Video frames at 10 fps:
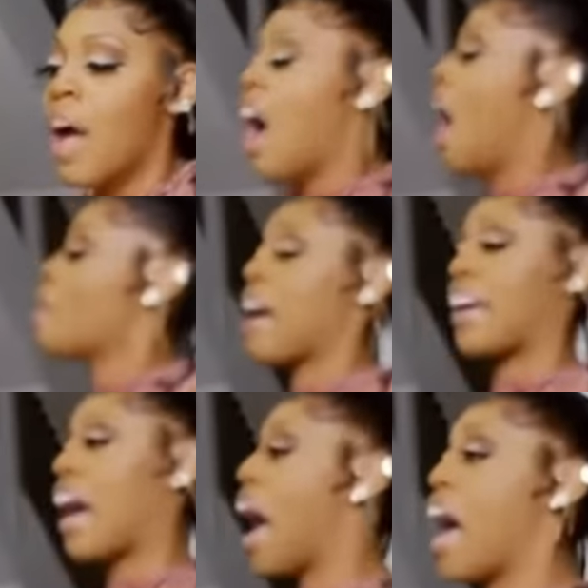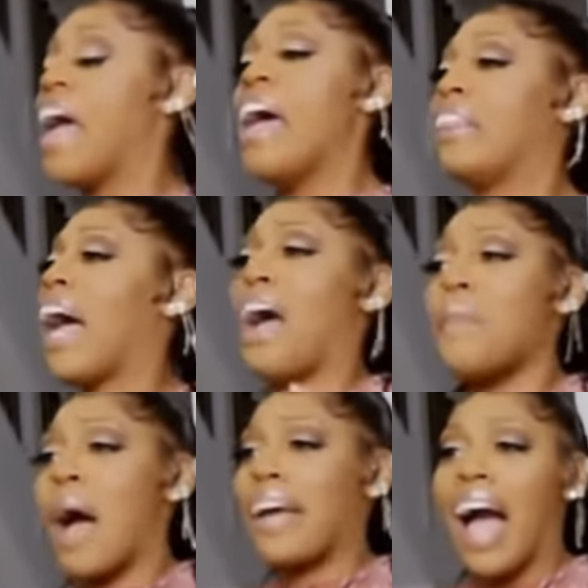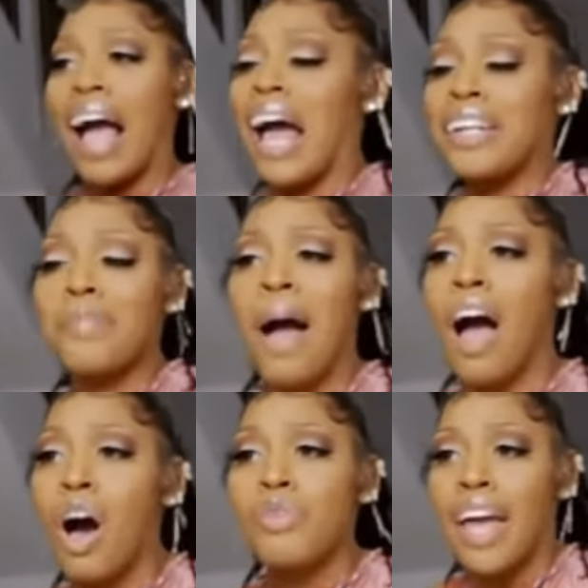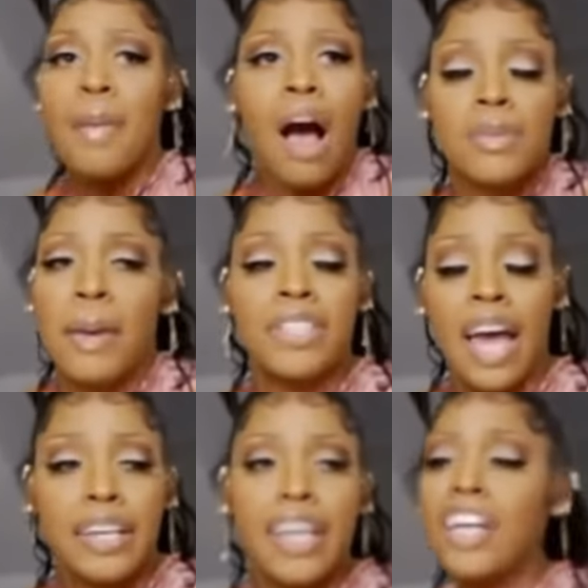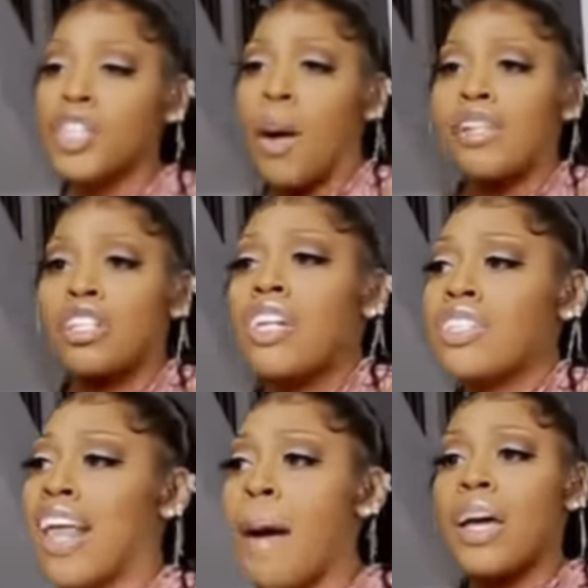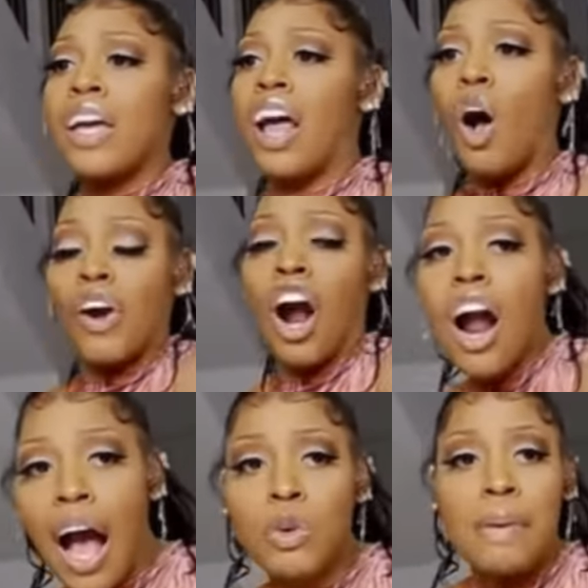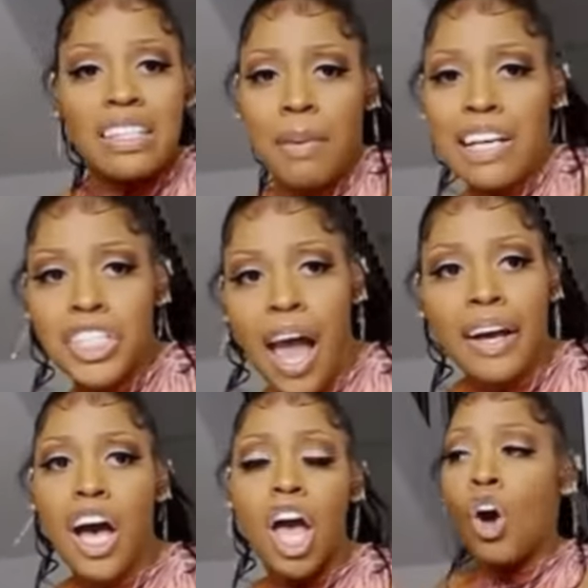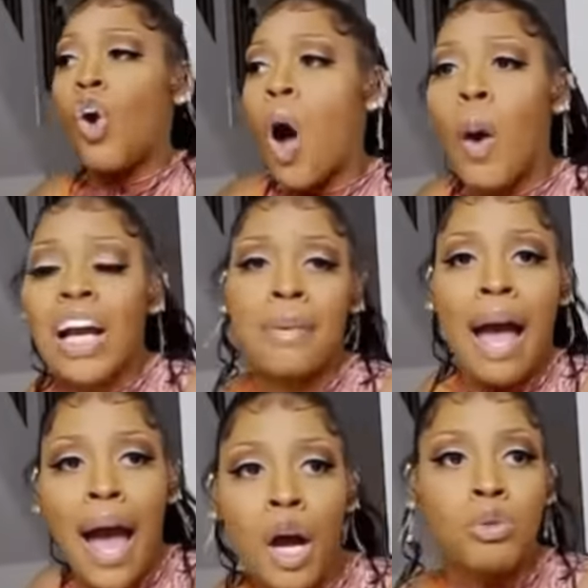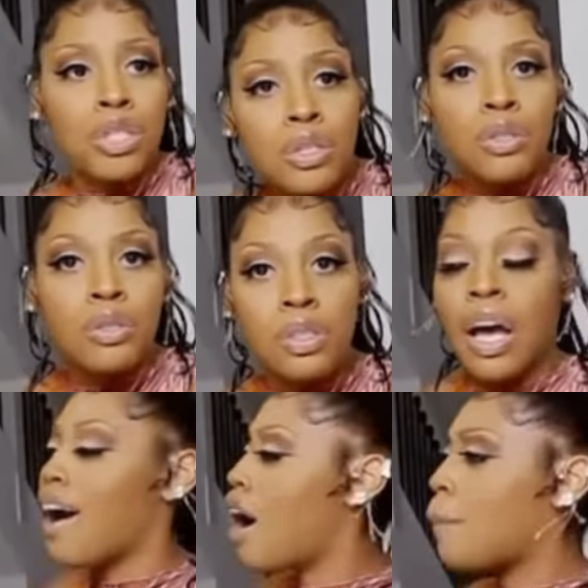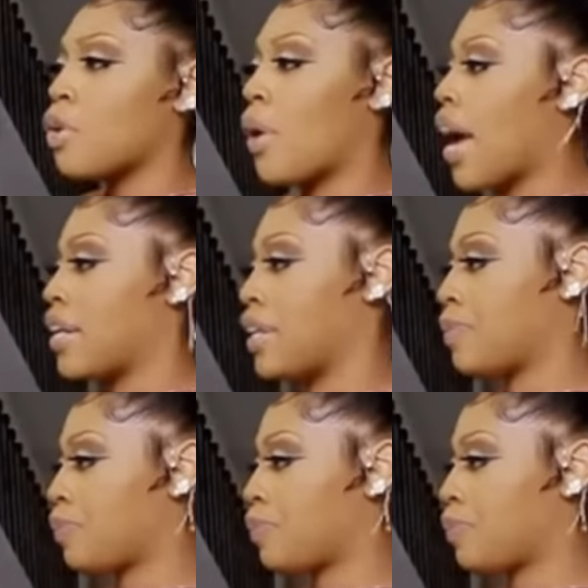Oh my god, like oh my god, I, I need my own damn house to be protected. She want me to stop over her house with my, my shotgun. Who gonna watch my house? I hope you're ready.